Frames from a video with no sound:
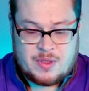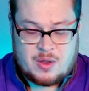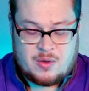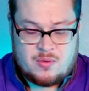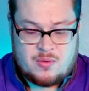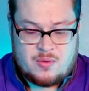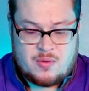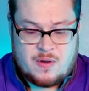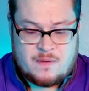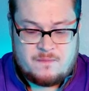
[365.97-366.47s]

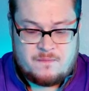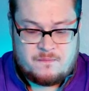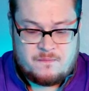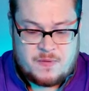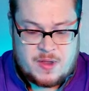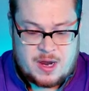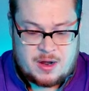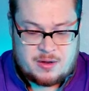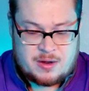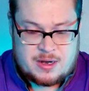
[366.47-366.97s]
ooh, a
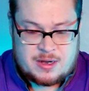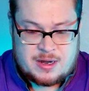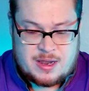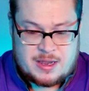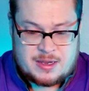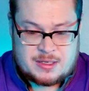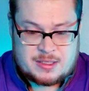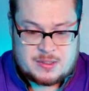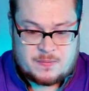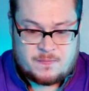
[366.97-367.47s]
very
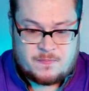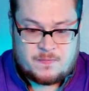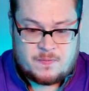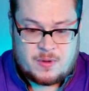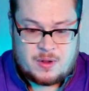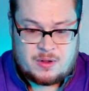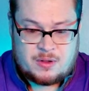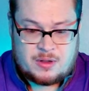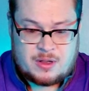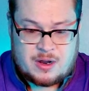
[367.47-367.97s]
nice
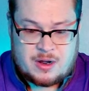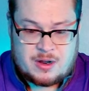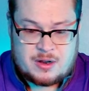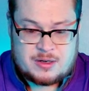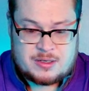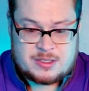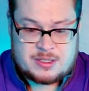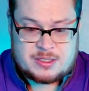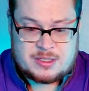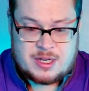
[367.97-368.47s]
full
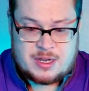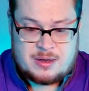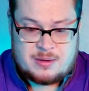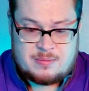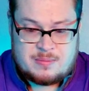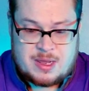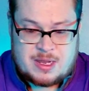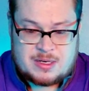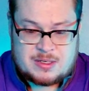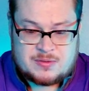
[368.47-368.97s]
art
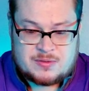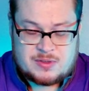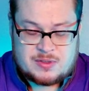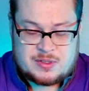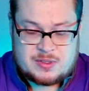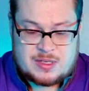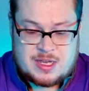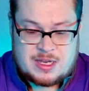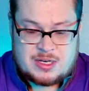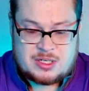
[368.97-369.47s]
Sun
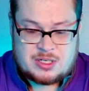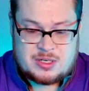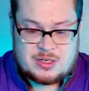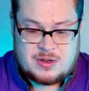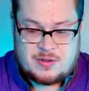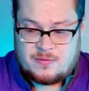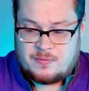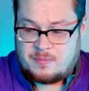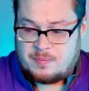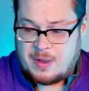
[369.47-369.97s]
Manifestation
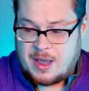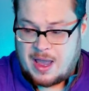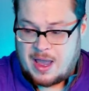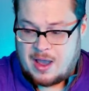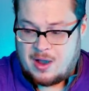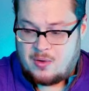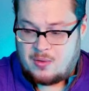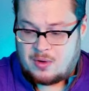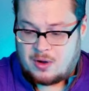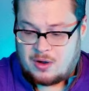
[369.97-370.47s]
of
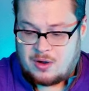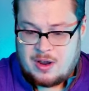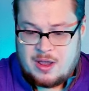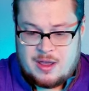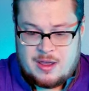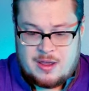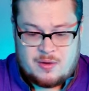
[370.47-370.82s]
Power.